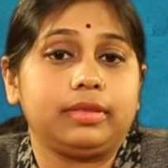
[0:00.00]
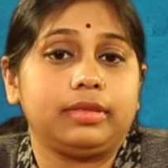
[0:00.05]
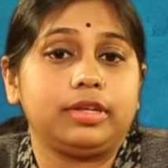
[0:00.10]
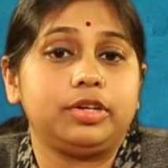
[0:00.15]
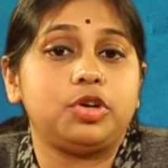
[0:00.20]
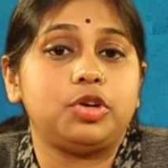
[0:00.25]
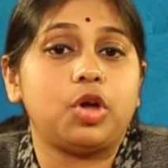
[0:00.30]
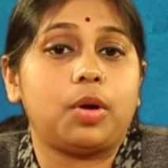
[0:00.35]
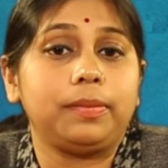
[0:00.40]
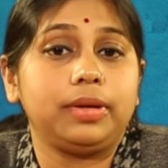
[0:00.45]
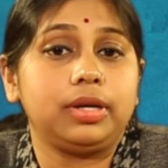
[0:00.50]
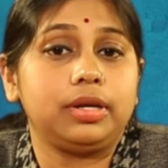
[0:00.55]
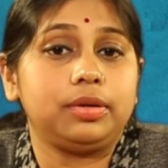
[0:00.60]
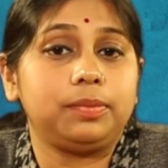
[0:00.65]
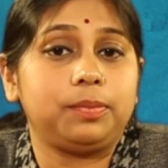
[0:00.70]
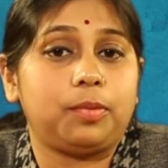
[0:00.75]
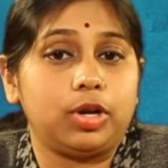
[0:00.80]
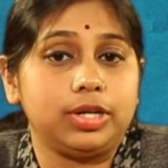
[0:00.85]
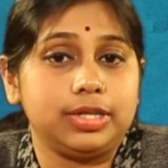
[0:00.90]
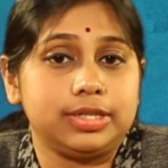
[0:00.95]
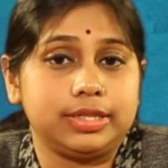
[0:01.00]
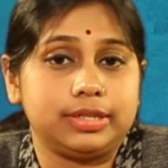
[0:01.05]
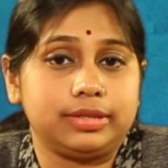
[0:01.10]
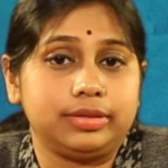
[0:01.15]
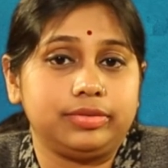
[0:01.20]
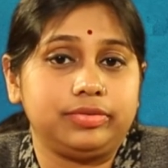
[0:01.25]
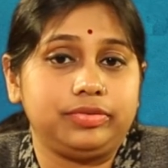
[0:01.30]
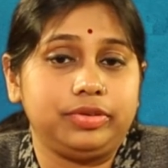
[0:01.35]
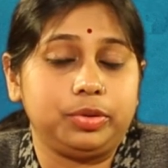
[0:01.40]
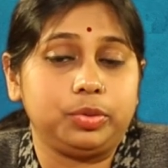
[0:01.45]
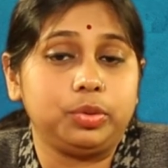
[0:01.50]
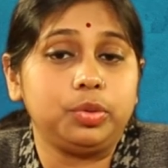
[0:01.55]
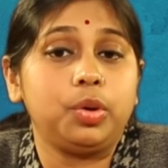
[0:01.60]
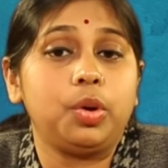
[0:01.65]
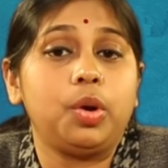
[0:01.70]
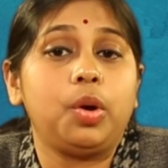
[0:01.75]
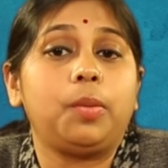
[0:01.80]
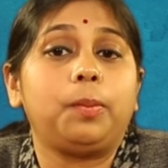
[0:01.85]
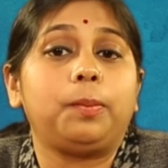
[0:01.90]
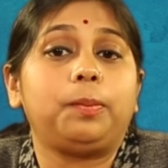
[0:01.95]
The dominant political view
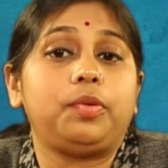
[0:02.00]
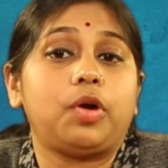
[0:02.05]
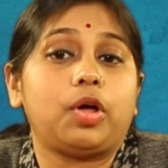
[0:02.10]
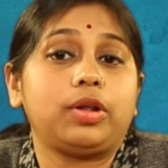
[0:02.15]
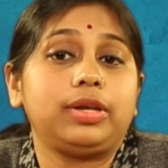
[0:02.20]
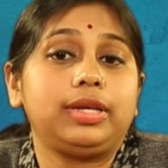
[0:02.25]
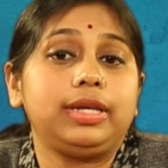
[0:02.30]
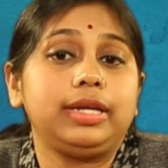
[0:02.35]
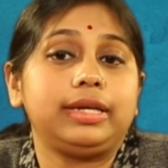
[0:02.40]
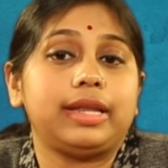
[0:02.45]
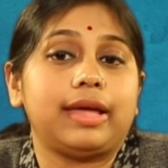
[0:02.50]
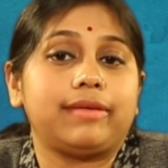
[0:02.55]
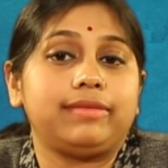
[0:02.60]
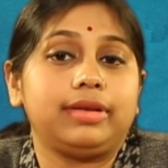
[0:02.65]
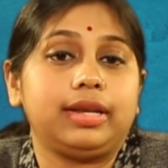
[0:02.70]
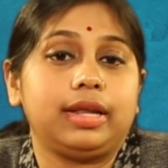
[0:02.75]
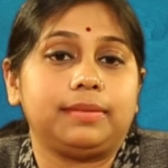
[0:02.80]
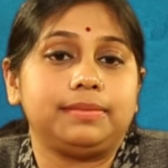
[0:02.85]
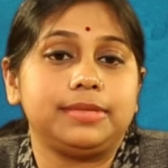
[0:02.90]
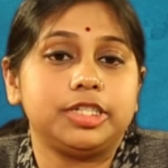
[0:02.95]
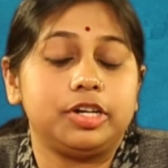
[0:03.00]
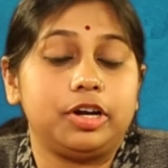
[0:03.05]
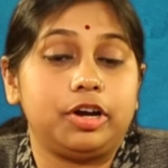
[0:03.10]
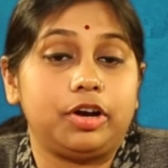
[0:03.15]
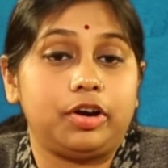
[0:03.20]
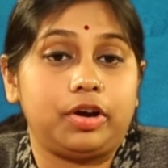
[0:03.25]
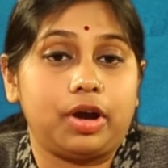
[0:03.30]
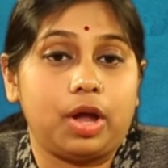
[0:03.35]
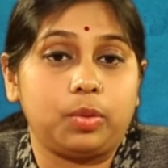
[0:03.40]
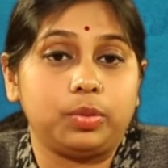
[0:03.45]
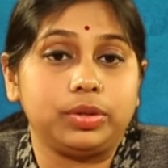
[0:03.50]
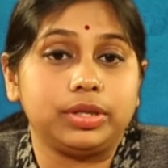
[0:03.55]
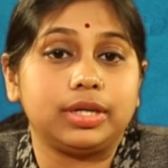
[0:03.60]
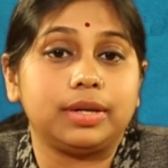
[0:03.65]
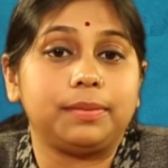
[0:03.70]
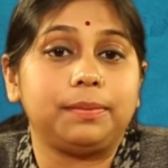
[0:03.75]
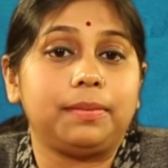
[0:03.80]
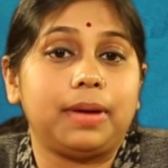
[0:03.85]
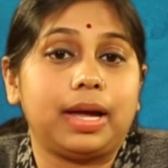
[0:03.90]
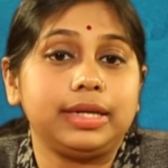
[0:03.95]
broadly developed around
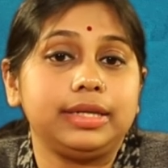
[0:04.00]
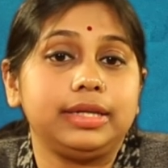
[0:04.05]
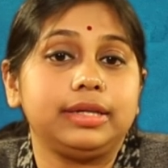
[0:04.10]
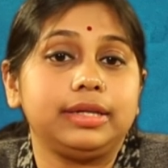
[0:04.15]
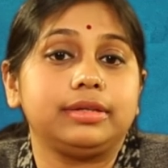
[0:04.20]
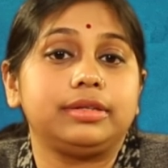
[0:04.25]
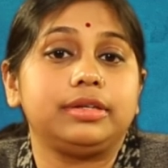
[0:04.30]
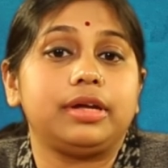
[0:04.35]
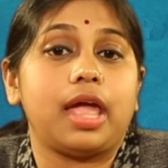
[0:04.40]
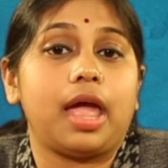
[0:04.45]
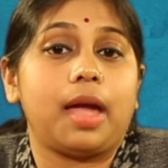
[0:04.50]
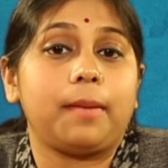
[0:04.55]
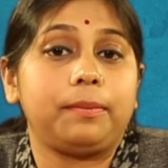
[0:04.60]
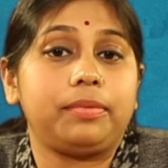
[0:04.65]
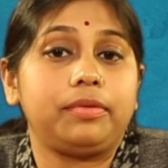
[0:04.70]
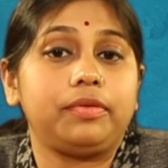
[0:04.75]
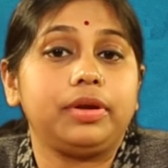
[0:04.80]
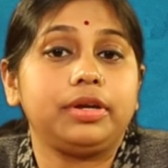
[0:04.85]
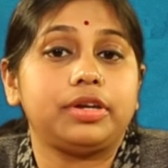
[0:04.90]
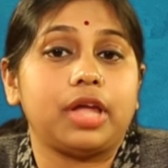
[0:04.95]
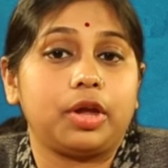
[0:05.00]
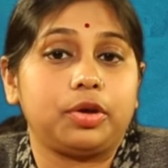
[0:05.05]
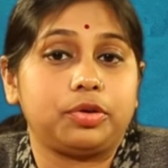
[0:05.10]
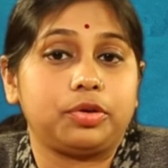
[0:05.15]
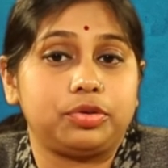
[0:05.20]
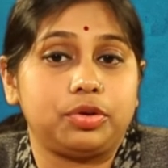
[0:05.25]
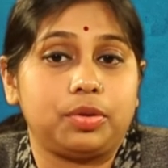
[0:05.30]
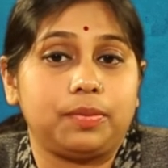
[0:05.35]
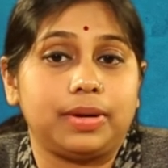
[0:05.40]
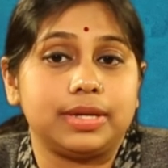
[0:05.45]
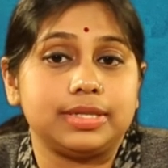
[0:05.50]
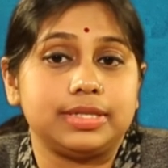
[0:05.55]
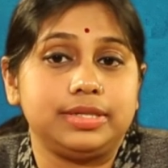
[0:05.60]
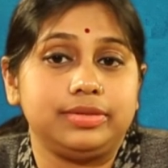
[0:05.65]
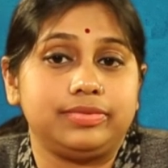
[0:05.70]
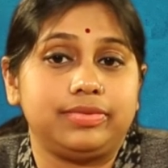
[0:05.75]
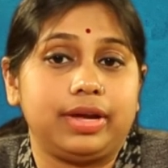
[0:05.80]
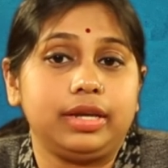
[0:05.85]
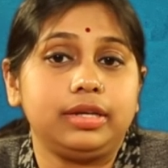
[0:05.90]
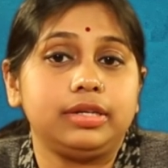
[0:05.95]
combating the apparent dichotomous
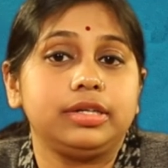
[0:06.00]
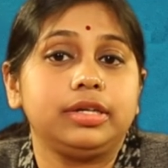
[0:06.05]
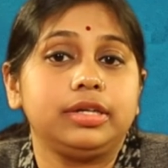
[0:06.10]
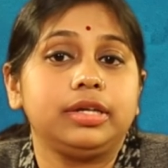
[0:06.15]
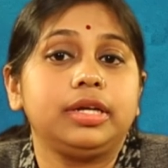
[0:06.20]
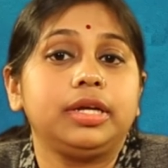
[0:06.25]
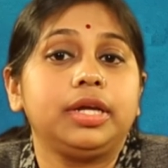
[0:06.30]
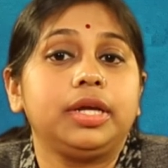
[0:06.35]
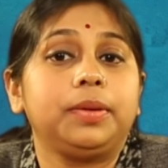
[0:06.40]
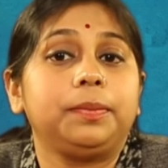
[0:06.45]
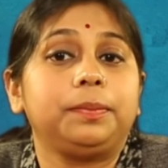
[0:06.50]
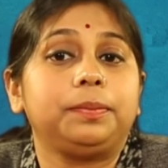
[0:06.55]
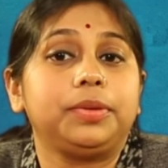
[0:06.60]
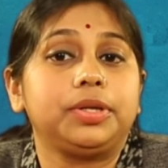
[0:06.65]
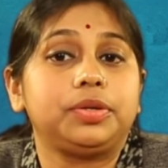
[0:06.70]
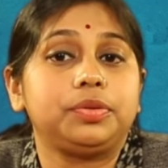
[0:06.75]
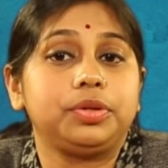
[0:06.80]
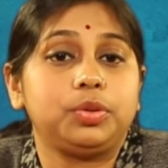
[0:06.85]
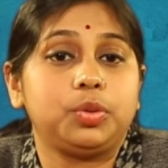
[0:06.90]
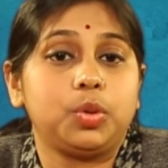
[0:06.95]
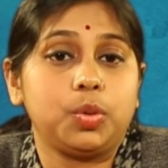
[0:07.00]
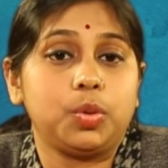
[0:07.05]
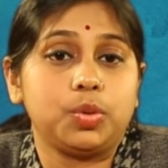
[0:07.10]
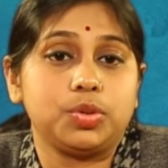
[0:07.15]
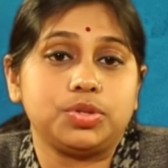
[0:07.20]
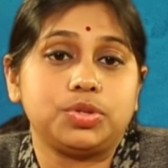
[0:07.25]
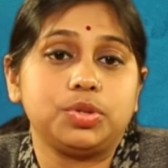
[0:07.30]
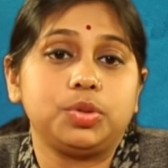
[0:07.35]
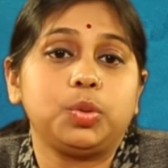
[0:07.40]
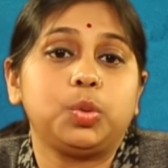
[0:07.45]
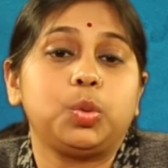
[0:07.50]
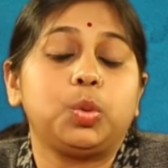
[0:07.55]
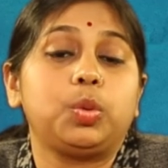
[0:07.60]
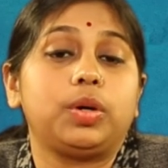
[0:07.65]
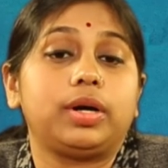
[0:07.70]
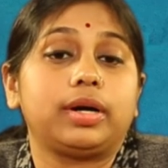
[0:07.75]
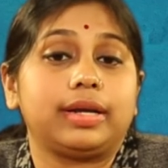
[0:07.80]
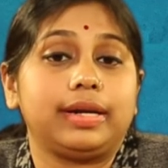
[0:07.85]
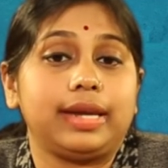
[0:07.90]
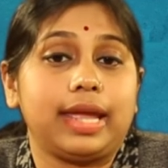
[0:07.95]
divide between those who
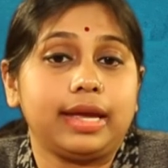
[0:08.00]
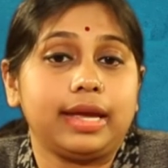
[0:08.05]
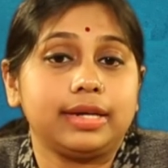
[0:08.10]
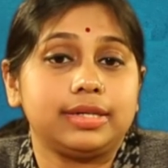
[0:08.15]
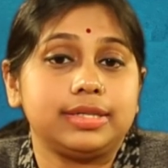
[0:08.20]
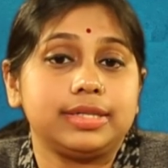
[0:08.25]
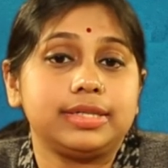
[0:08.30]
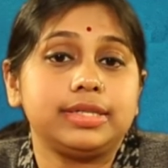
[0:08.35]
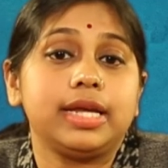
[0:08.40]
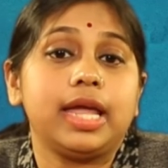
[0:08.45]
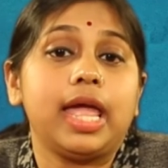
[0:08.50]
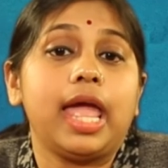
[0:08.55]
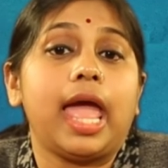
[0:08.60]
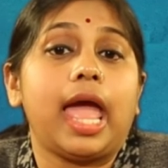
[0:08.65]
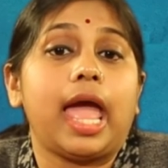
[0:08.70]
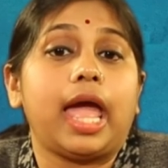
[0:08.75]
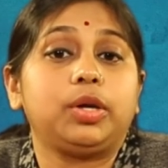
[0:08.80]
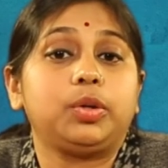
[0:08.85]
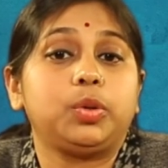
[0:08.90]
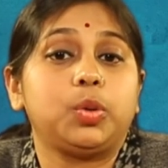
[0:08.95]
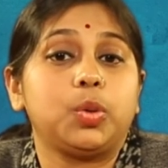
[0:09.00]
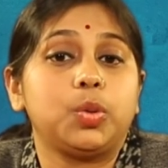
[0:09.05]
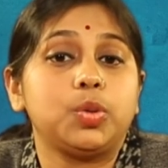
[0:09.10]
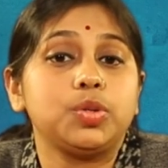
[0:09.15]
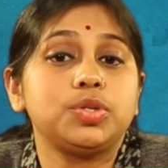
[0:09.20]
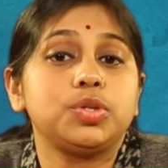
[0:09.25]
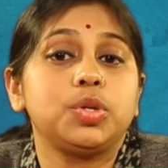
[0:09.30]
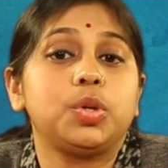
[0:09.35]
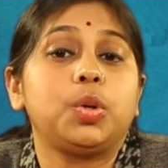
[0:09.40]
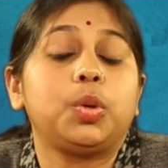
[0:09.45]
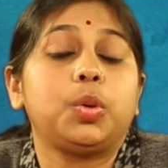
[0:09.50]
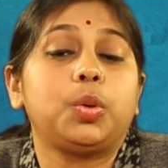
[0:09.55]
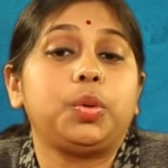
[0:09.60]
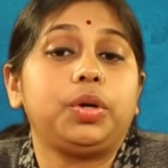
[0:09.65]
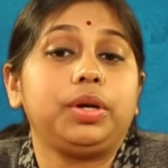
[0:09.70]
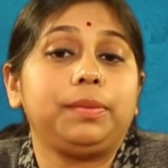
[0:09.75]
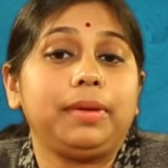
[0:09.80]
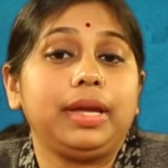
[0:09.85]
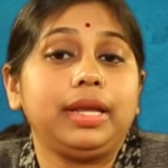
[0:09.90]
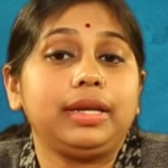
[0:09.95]
are connected and those who
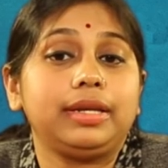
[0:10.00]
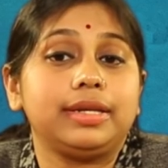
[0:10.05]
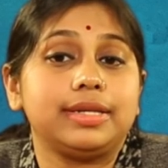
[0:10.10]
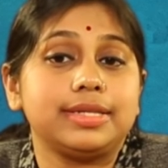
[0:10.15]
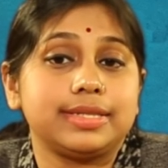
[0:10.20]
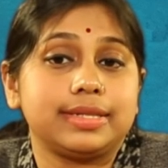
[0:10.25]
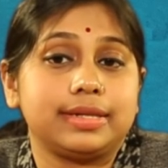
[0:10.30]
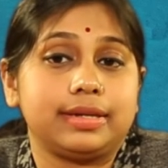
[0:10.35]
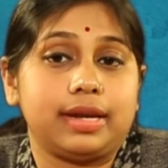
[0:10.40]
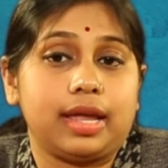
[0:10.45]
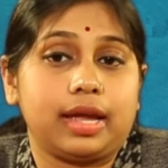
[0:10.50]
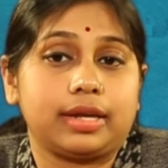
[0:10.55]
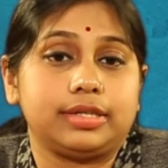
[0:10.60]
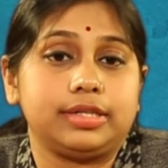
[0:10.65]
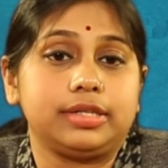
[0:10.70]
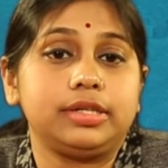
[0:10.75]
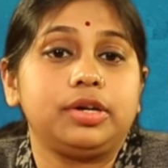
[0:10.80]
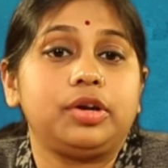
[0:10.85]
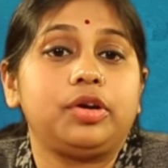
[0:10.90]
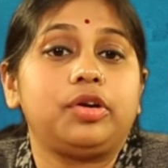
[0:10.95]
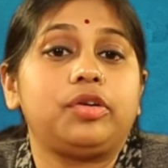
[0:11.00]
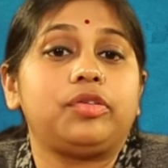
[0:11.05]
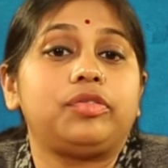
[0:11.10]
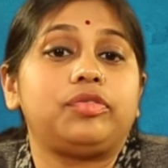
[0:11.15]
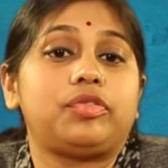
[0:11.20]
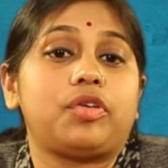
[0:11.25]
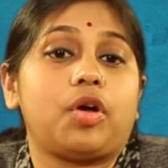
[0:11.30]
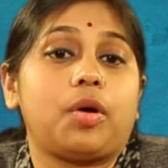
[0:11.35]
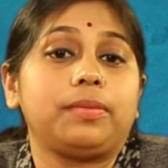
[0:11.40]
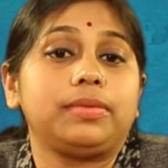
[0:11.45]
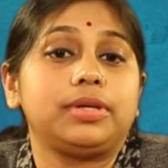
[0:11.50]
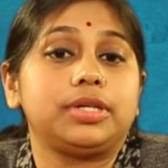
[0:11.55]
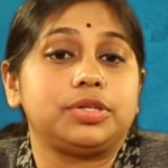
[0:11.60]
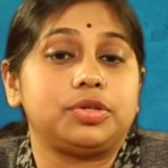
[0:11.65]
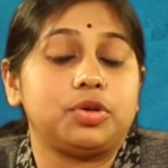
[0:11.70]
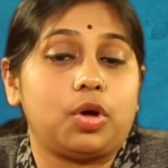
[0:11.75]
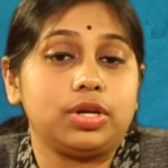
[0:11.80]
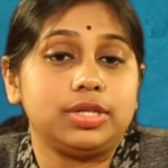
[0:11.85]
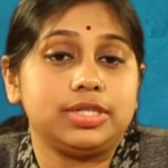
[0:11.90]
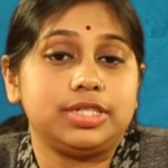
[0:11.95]
remain disconnected from
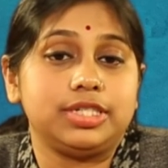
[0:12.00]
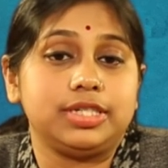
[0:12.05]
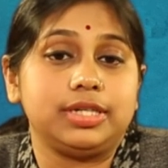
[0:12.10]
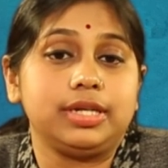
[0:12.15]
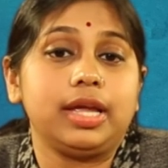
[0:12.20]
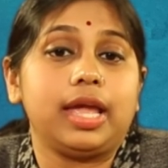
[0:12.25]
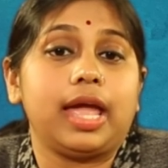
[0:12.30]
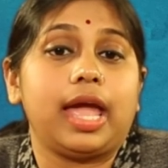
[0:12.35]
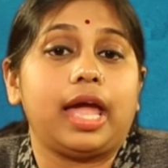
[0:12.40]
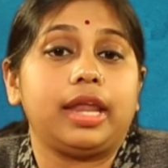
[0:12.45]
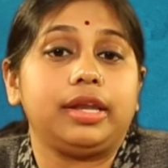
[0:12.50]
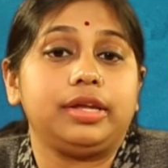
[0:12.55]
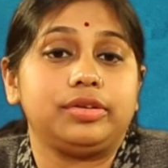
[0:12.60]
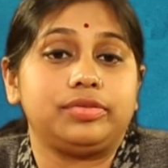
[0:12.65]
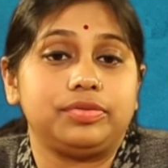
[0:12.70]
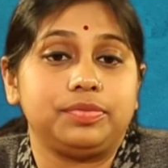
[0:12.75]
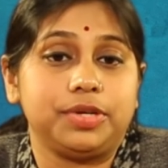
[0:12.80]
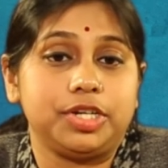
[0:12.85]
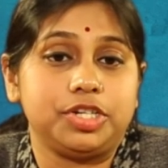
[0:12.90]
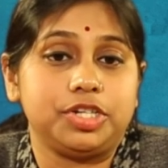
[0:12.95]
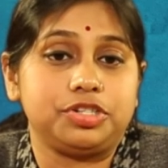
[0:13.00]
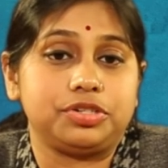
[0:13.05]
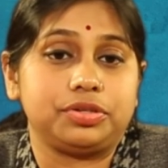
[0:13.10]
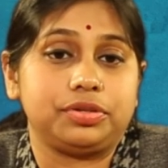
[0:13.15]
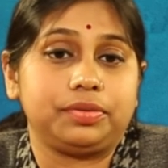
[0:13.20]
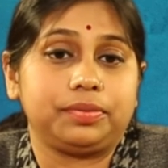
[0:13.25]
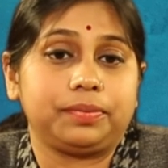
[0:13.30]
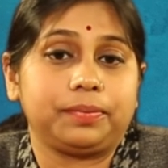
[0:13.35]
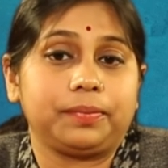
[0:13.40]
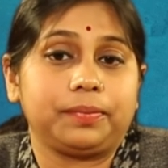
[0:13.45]
technology and information.